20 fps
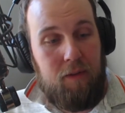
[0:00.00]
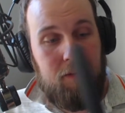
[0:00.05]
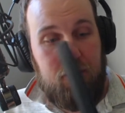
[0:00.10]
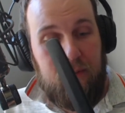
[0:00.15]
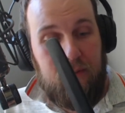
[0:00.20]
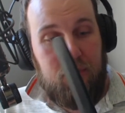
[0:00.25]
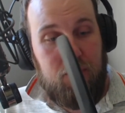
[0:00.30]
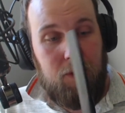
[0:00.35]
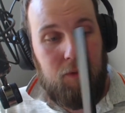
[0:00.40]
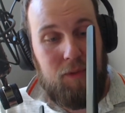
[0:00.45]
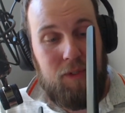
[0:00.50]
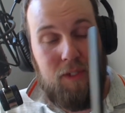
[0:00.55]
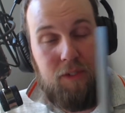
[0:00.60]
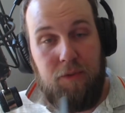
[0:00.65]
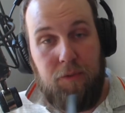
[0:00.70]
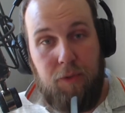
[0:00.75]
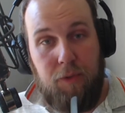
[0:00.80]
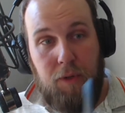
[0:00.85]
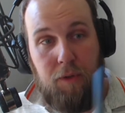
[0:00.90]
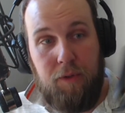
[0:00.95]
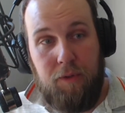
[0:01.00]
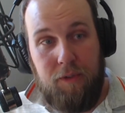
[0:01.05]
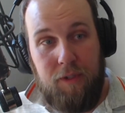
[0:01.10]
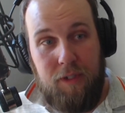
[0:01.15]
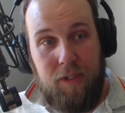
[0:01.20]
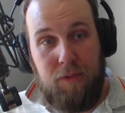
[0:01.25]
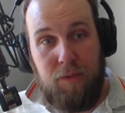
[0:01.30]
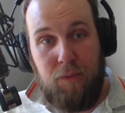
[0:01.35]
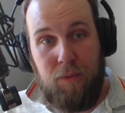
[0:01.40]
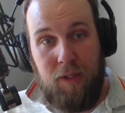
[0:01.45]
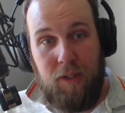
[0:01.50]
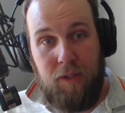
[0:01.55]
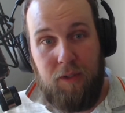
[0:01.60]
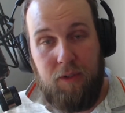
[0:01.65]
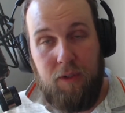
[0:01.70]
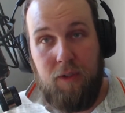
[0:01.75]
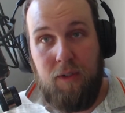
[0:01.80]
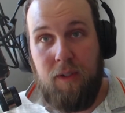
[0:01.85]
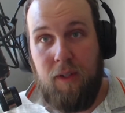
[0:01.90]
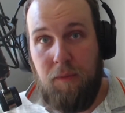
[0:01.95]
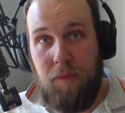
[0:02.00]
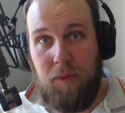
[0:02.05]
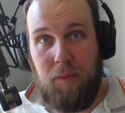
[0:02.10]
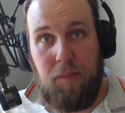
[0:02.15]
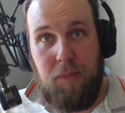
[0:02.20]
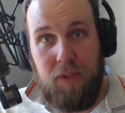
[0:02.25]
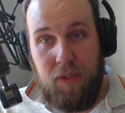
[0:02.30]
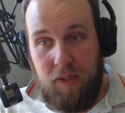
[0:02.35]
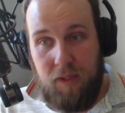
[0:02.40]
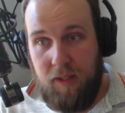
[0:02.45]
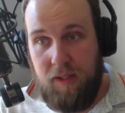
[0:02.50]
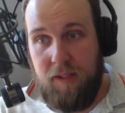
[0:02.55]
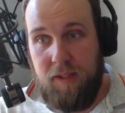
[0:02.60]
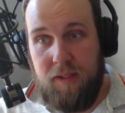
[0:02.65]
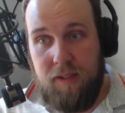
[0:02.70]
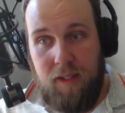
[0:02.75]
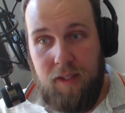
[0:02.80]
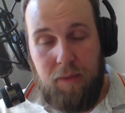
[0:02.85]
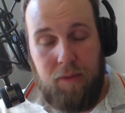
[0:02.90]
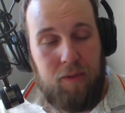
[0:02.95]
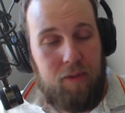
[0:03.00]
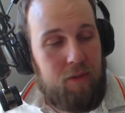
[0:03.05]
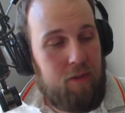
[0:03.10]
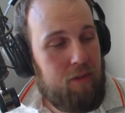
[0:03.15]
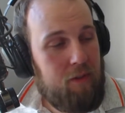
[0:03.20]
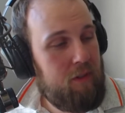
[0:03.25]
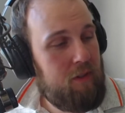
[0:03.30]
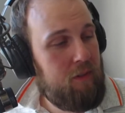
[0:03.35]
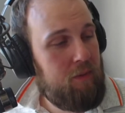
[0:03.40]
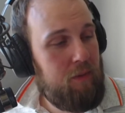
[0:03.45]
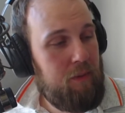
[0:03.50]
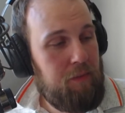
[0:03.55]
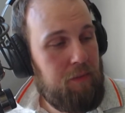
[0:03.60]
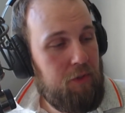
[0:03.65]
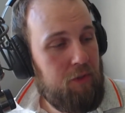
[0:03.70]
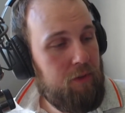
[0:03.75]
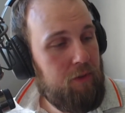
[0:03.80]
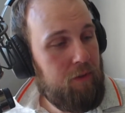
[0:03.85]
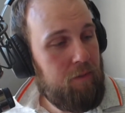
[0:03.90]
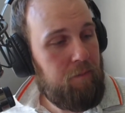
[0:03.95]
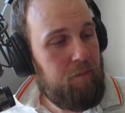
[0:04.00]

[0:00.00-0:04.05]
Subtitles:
So this router is really good. I will put a link down in the description.